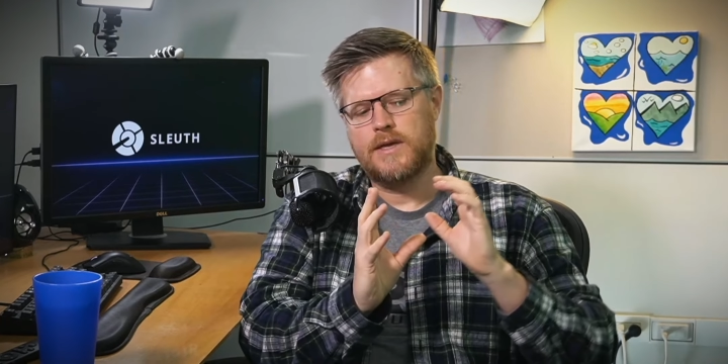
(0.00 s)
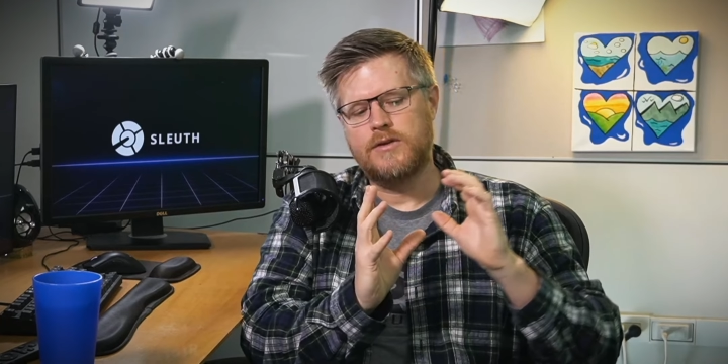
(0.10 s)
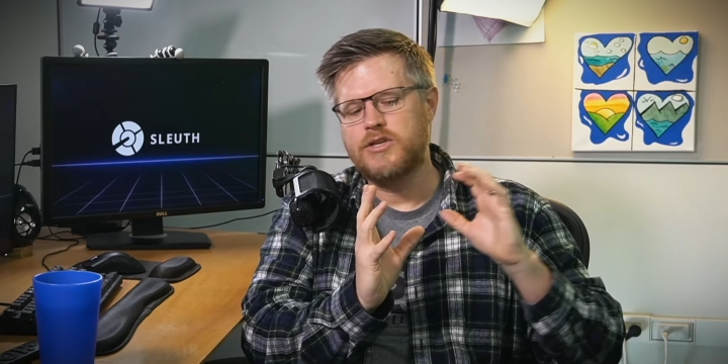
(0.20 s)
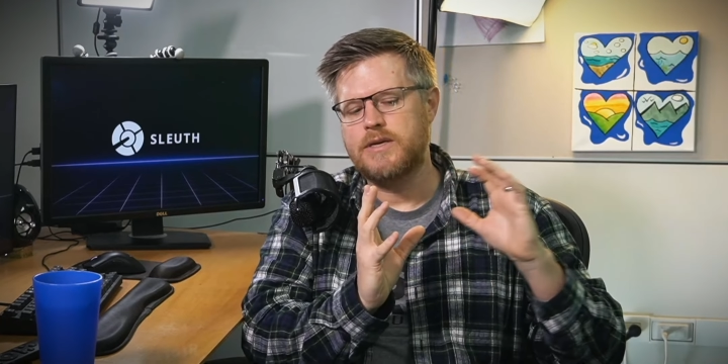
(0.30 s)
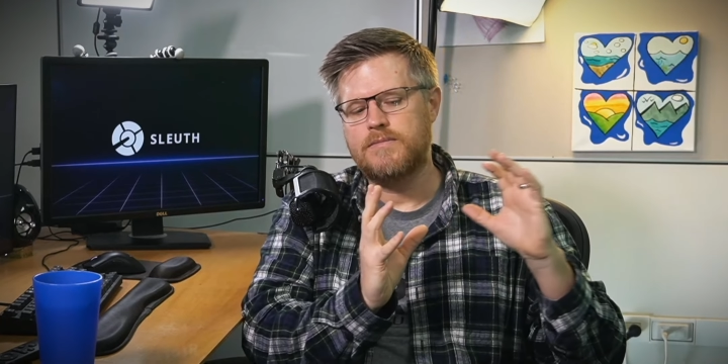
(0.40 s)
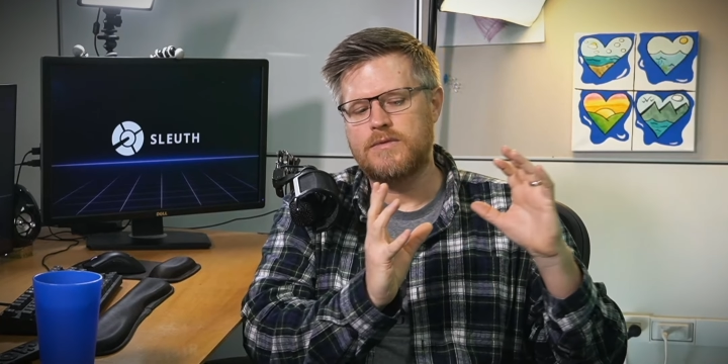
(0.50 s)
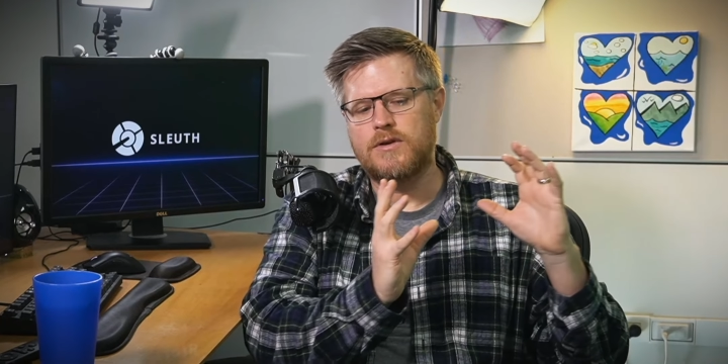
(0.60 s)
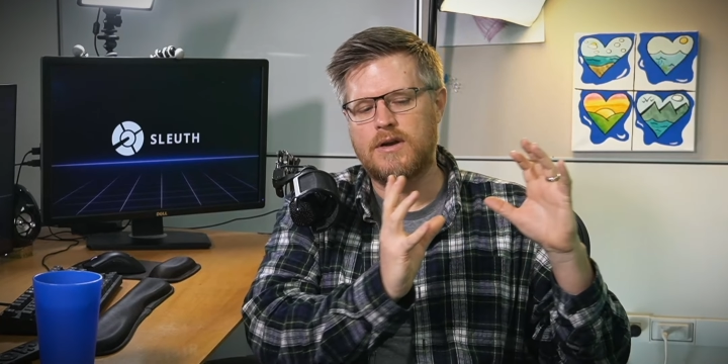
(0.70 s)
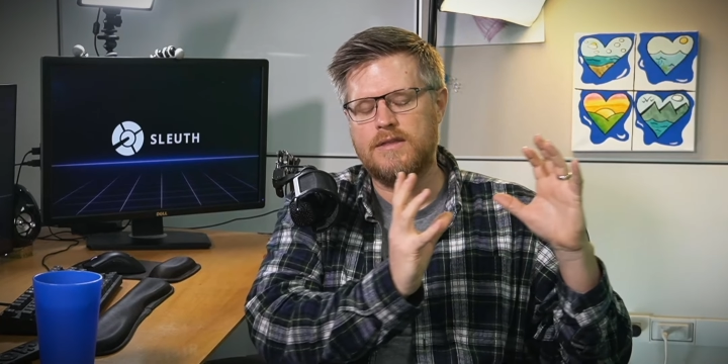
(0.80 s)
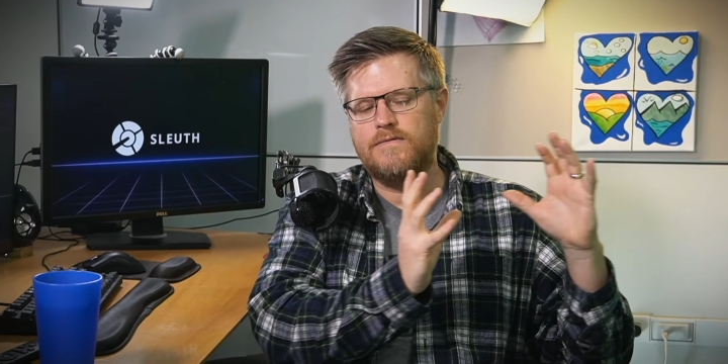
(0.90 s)
You
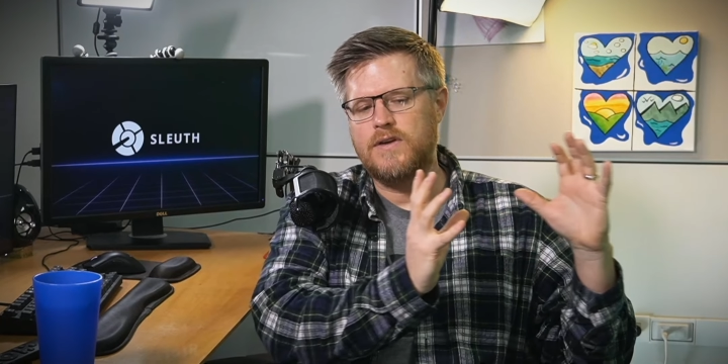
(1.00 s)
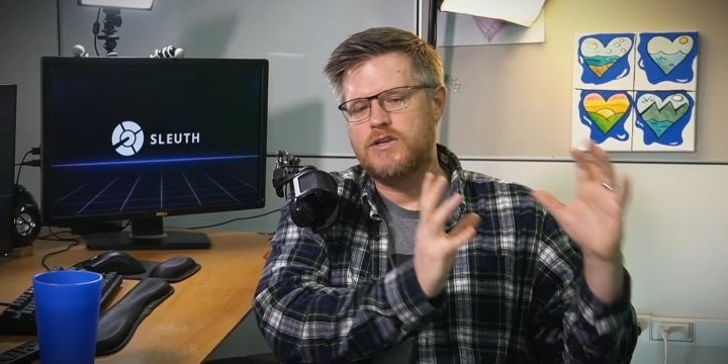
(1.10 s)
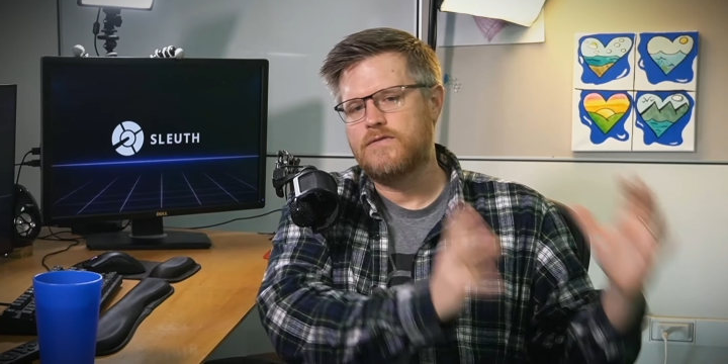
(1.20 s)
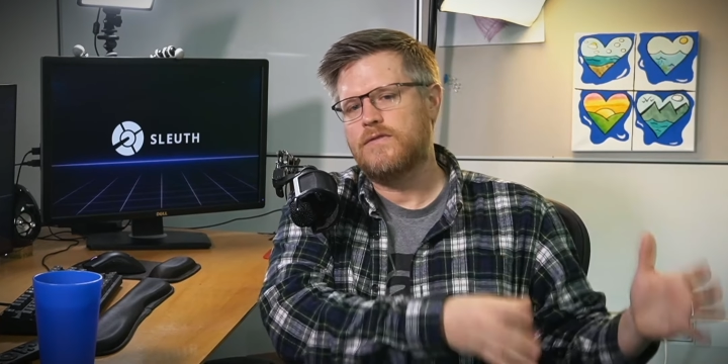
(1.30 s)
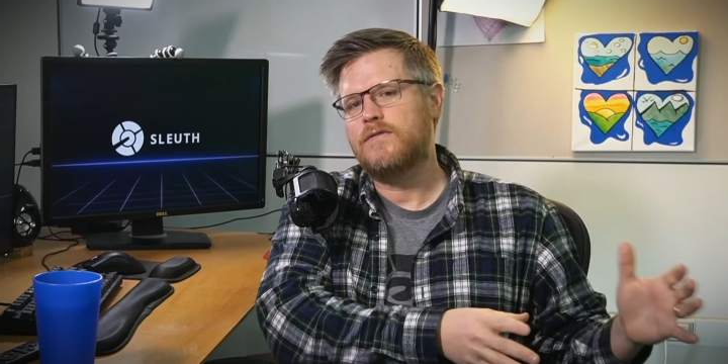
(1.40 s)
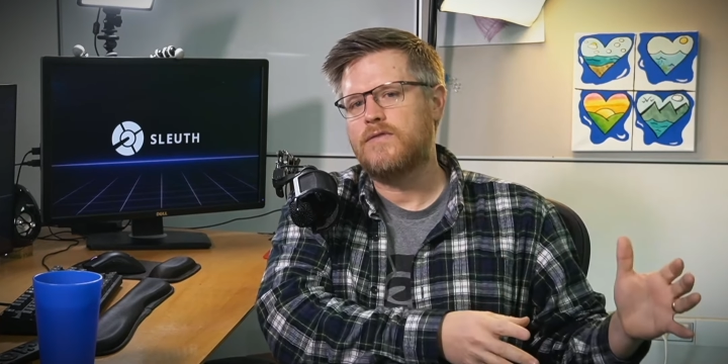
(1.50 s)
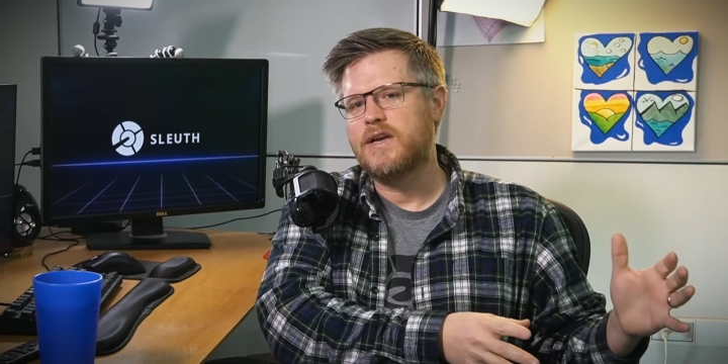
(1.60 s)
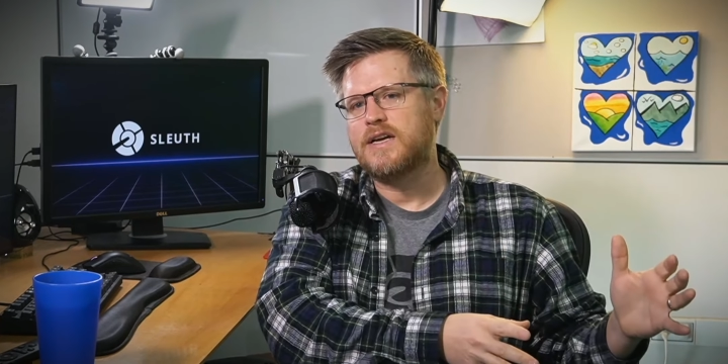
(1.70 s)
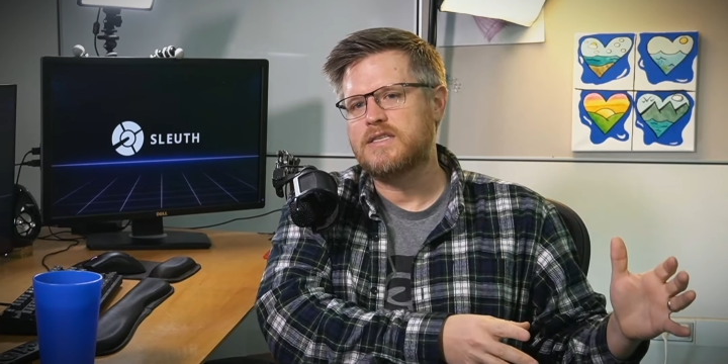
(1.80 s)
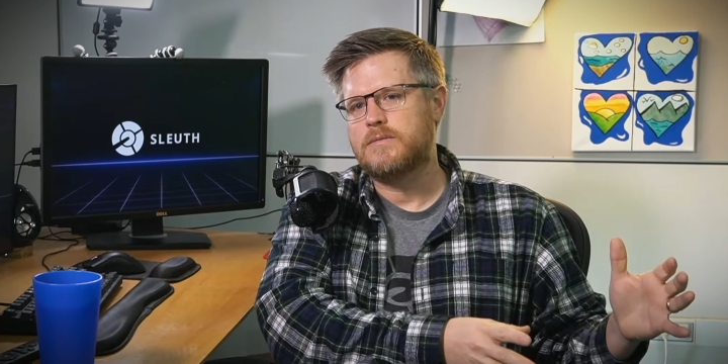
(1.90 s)
turn on the feature for the
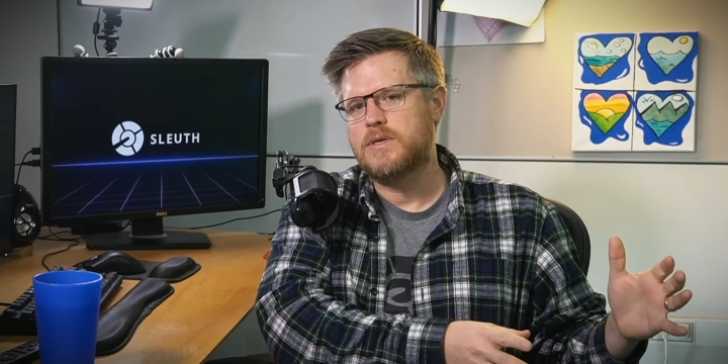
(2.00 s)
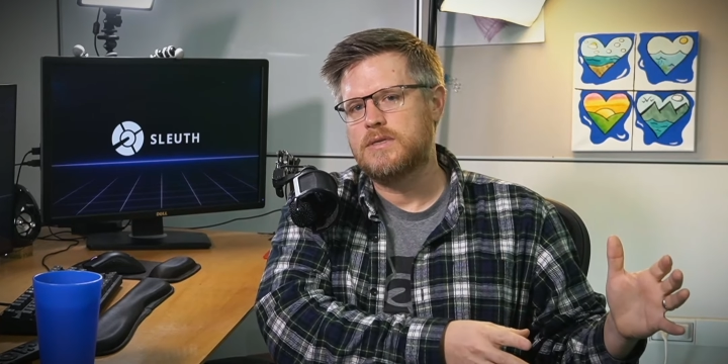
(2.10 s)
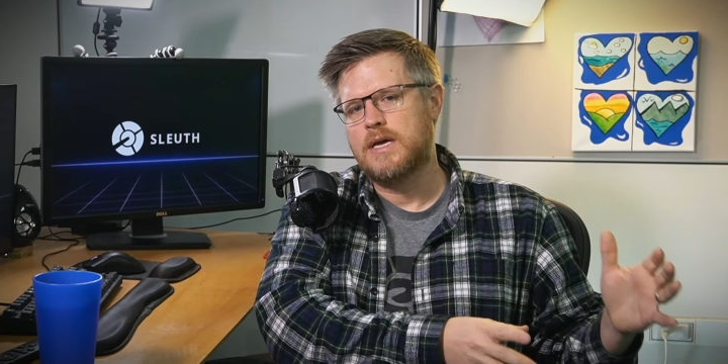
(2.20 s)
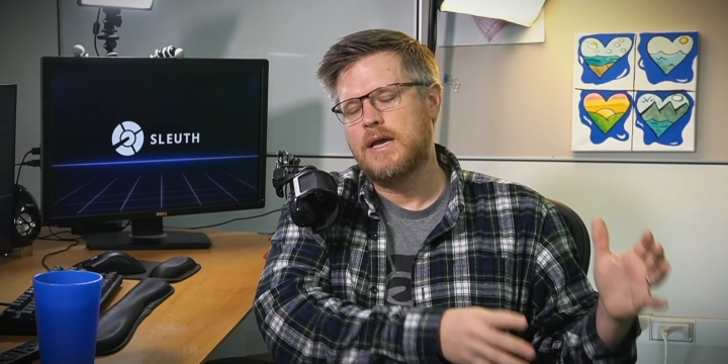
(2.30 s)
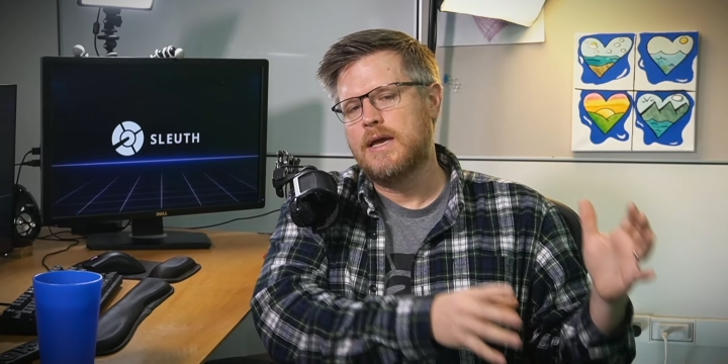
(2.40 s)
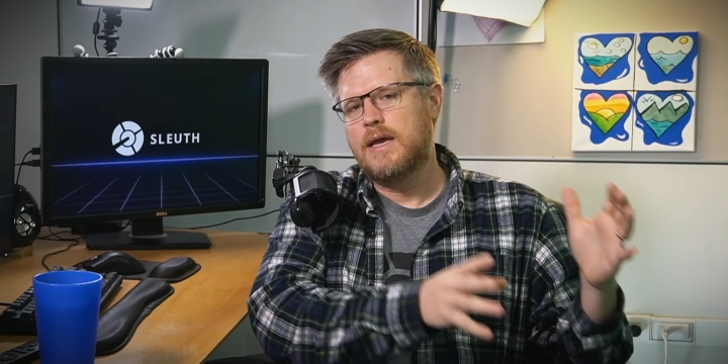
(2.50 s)
free customers,